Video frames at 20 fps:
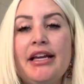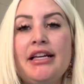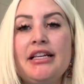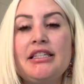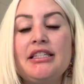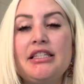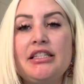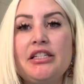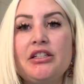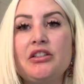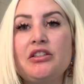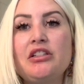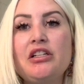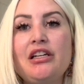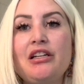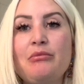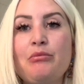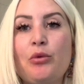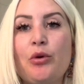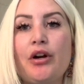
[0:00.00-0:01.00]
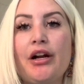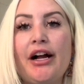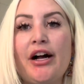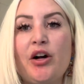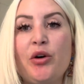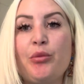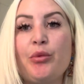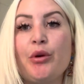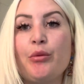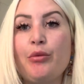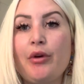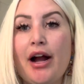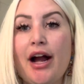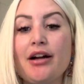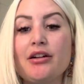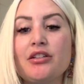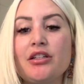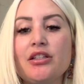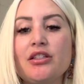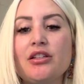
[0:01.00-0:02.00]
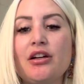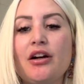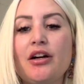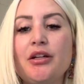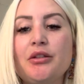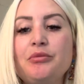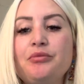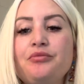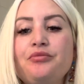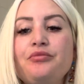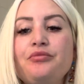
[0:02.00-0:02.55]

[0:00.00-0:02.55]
still need more help or practice on.